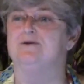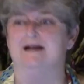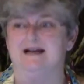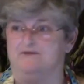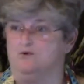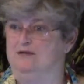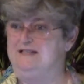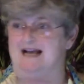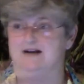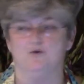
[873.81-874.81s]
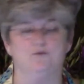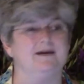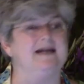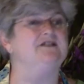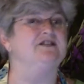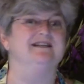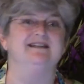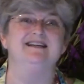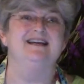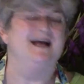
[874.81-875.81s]
and of course that whole
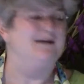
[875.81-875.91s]
region,